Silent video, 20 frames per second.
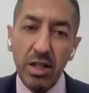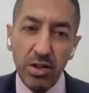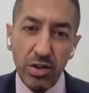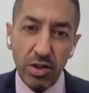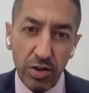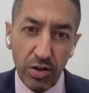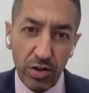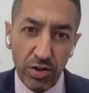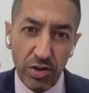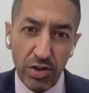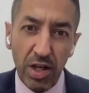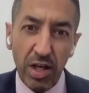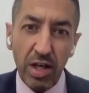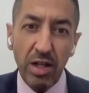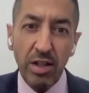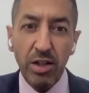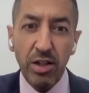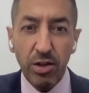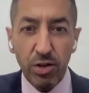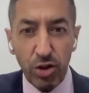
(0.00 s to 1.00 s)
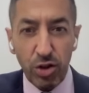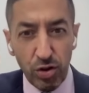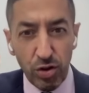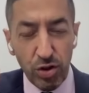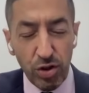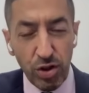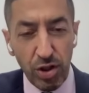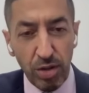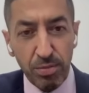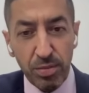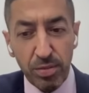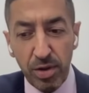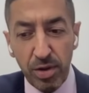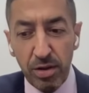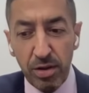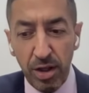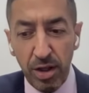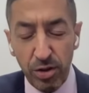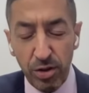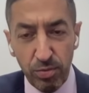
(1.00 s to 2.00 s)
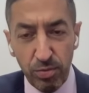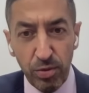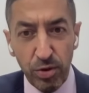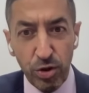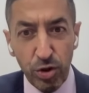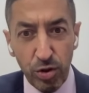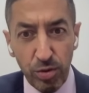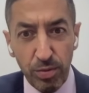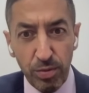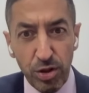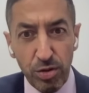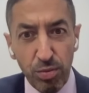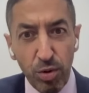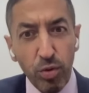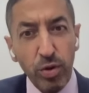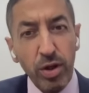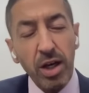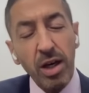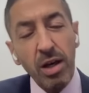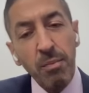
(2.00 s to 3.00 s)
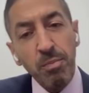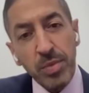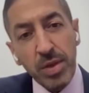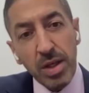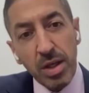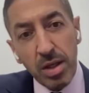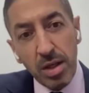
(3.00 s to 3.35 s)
they started saying that we shouldn't be smoking.